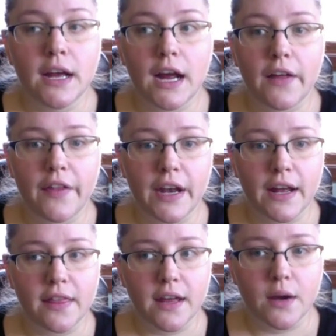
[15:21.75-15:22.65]
And then I
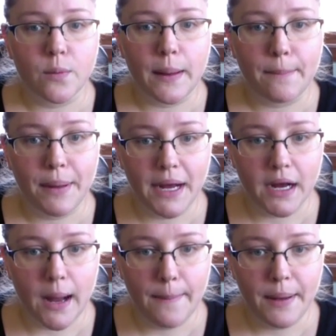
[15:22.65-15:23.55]
think we pick
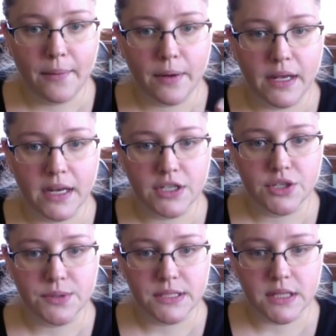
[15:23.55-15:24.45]
up and we knit
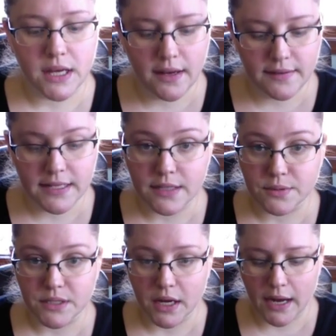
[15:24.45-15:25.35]
2 sleeves. That's
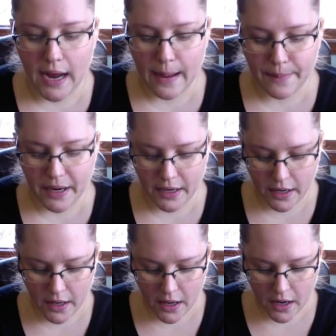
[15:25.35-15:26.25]
what's going to happen.
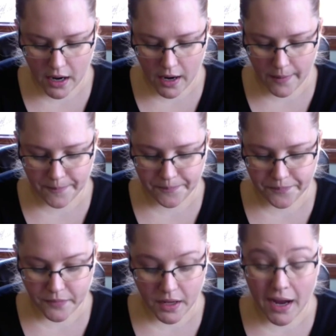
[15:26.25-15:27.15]

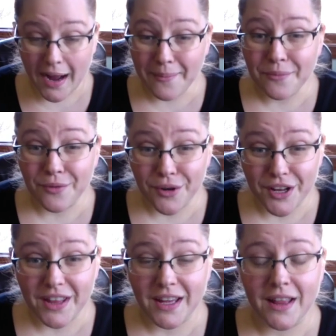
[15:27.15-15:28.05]
I'm
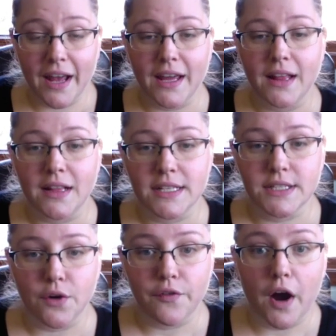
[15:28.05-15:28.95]
really liking this
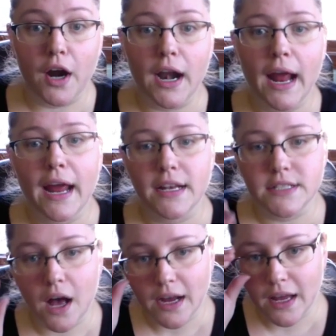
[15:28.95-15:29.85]
so far. And
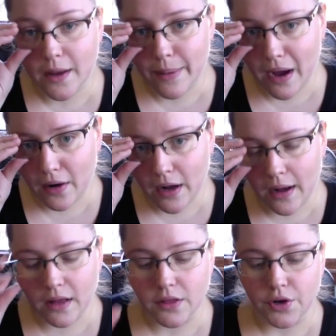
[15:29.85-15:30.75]
talking
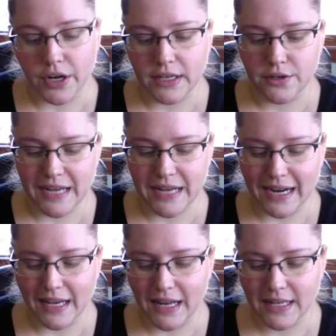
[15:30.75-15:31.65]
about learning new
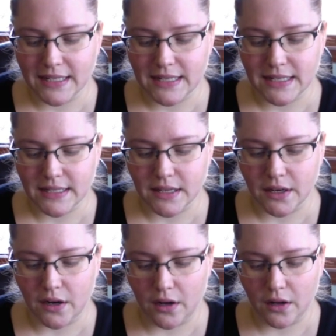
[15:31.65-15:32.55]
techniques, this
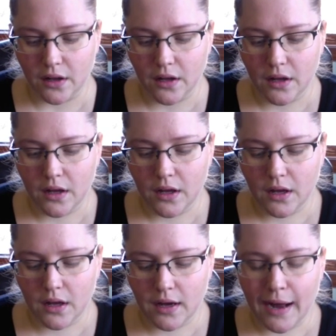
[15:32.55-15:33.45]
little,
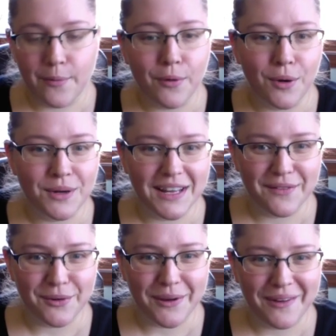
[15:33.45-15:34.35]
I won't give
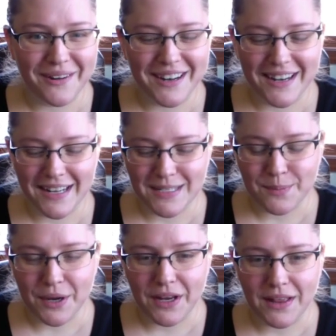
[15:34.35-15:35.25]
away what it is,
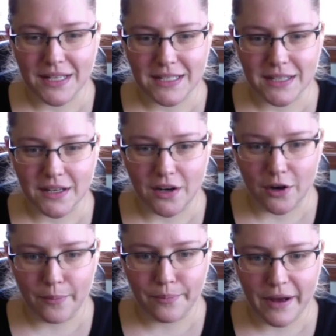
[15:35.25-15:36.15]
but this
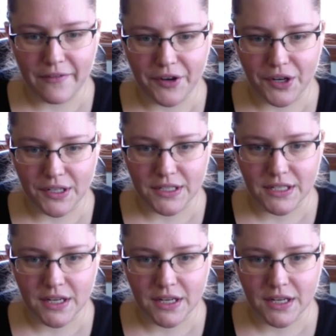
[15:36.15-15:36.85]
little beveled